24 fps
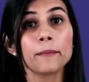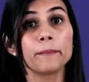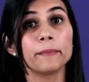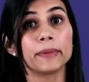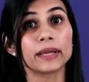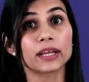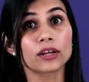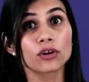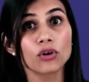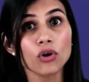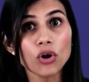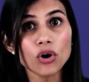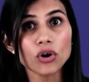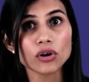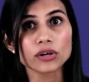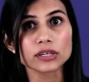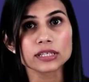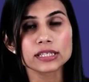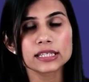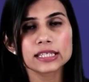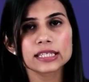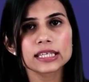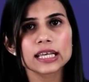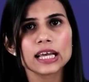
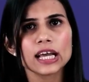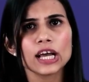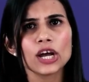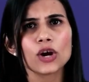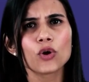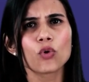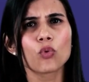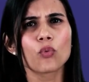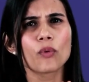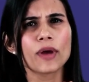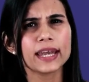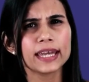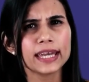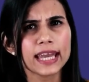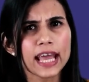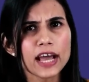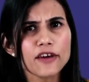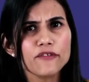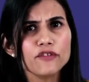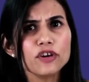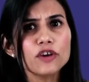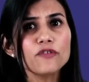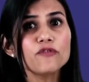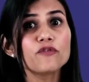Because
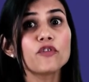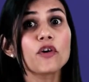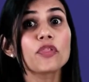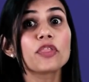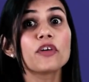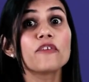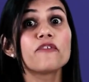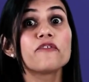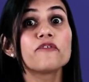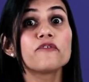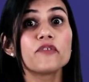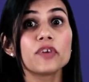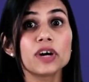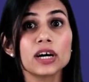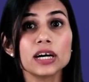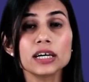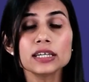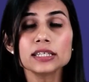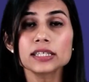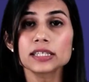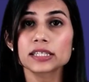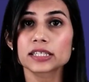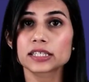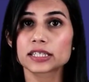whenever for the
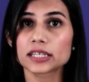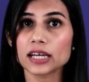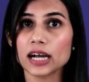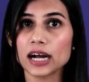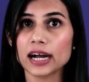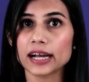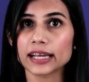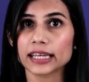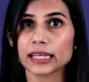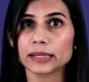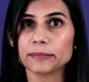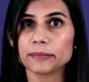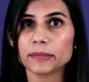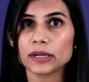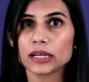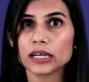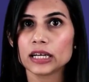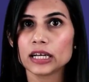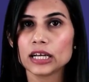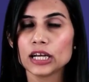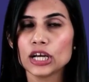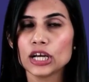first time